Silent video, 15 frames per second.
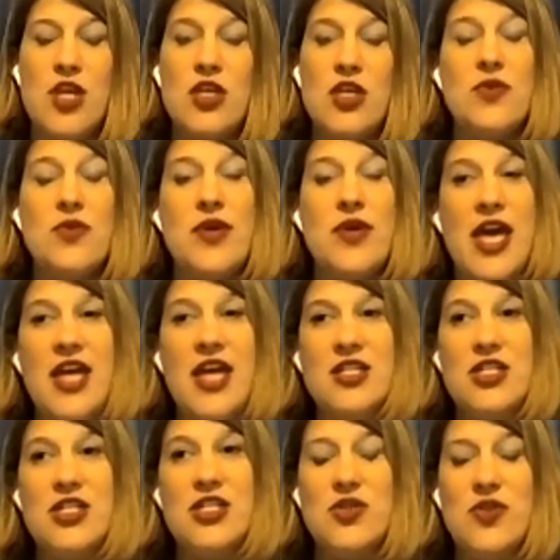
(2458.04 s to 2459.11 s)
So, again,
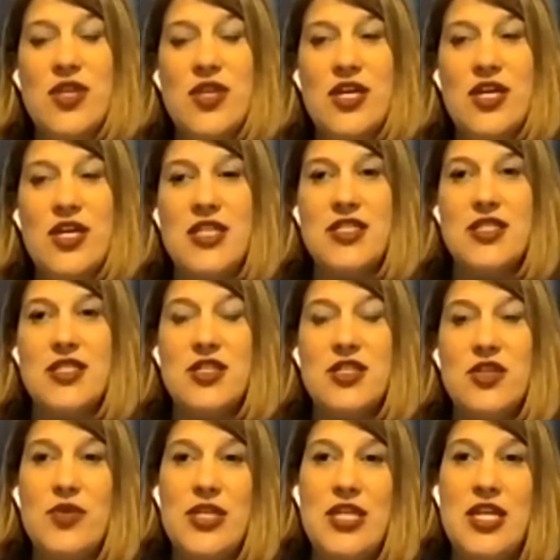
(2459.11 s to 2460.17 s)
to do this,
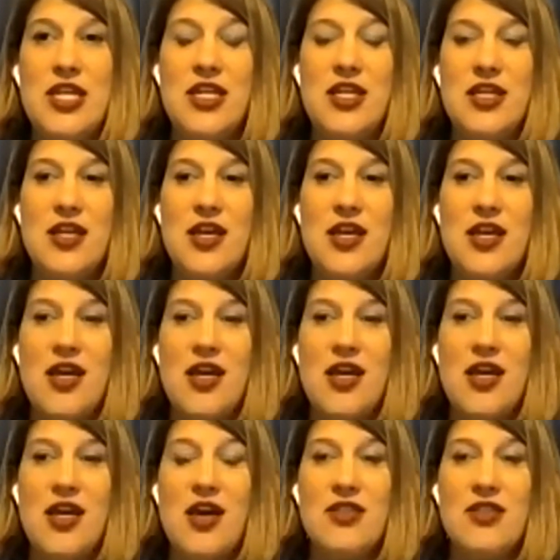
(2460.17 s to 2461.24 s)
you would need
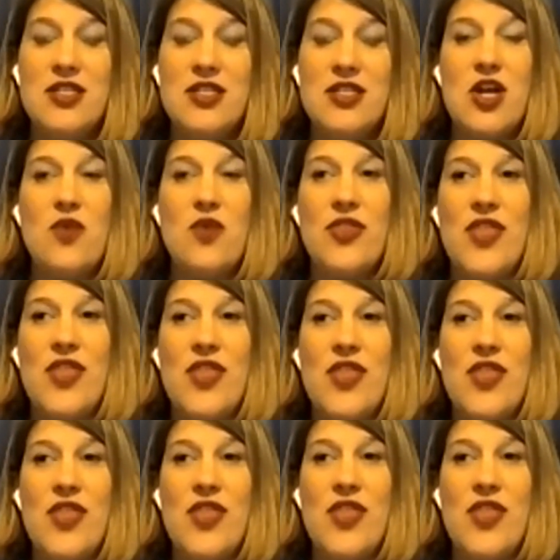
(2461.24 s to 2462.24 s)
to start with at least